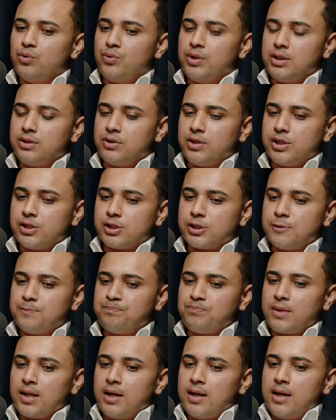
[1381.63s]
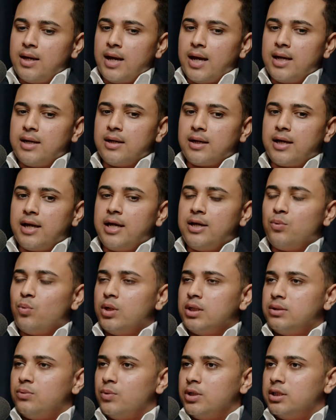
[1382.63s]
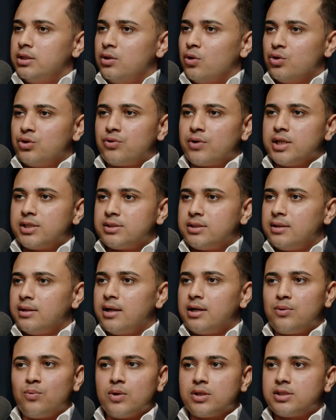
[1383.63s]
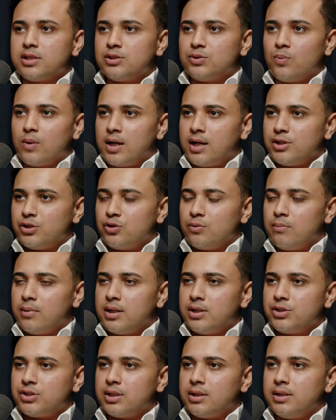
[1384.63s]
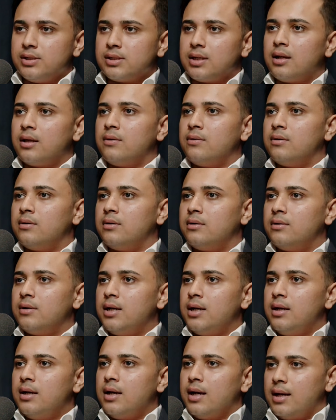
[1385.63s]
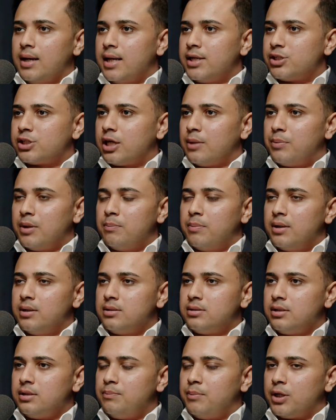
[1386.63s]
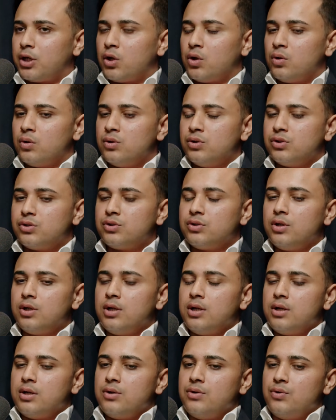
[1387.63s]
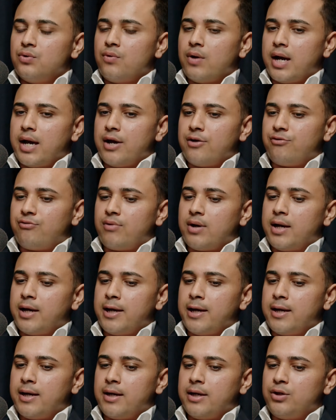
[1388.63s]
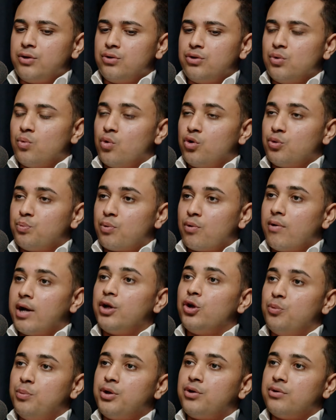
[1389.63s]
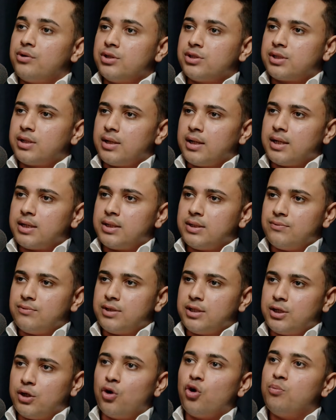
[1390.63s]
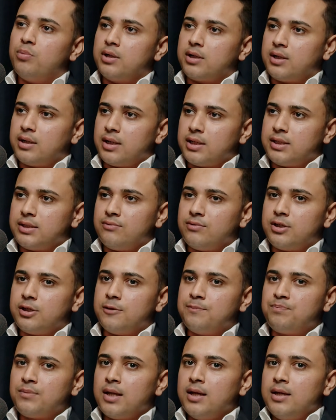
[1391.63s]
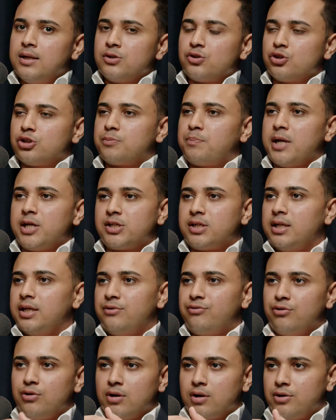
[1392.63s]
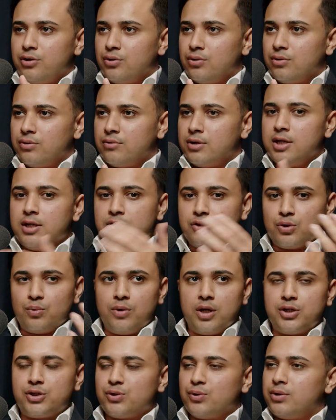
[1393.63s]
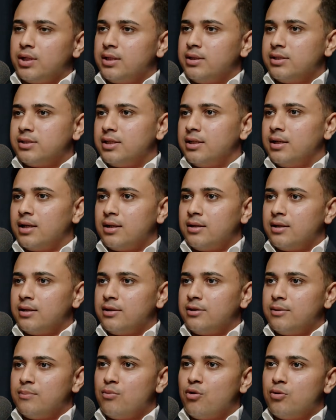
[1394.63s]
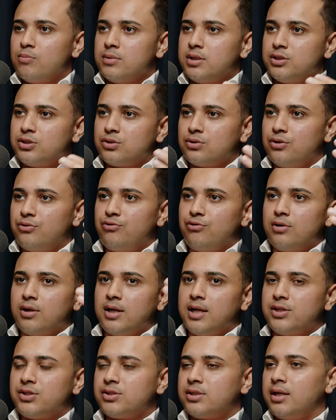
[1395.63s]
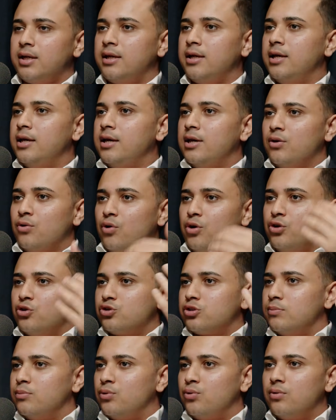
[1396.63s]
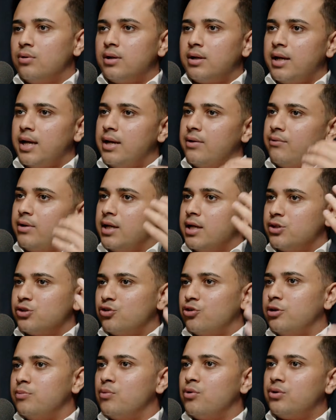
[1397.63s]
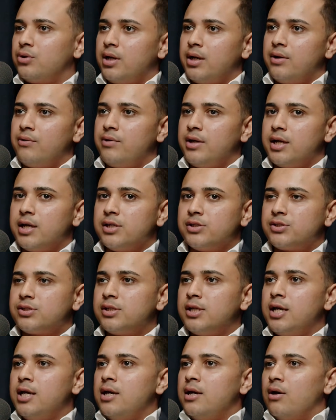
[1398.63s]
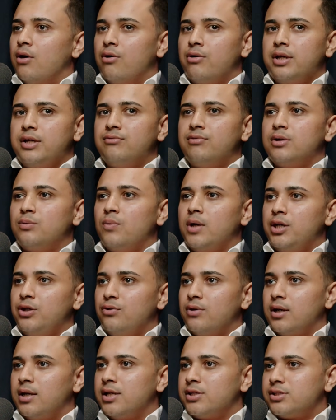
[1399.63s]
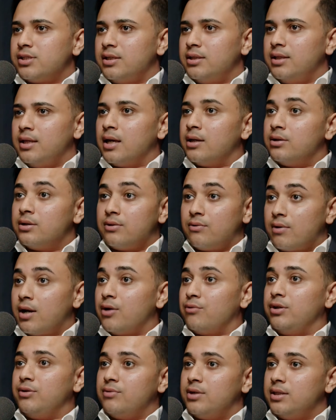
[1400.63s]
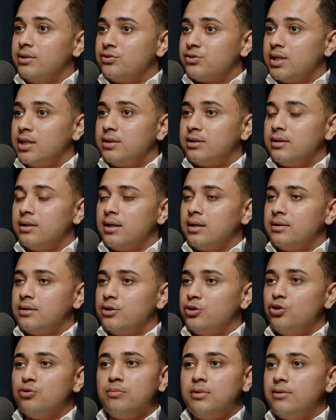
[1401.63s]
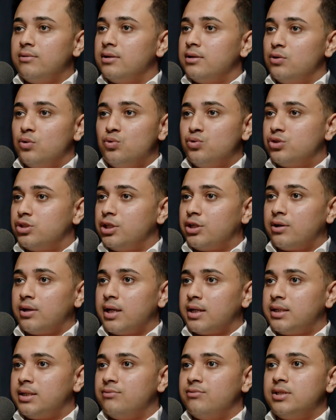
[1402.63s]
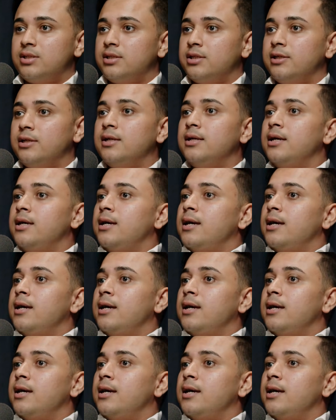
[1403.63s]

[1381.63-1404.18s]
doing this. And again, with non-trusted networks as well, as you mentioned, is another enhanced capability, because you have, you want to provide ubiquitous connectivity, global connectivity. So especially if you are, so we are shooting this in London at the moment. So if you are, let's say, going to some rural areas or remote areas, or even when you are, let's say, in the underground, even in the central London, you may lose the connectivity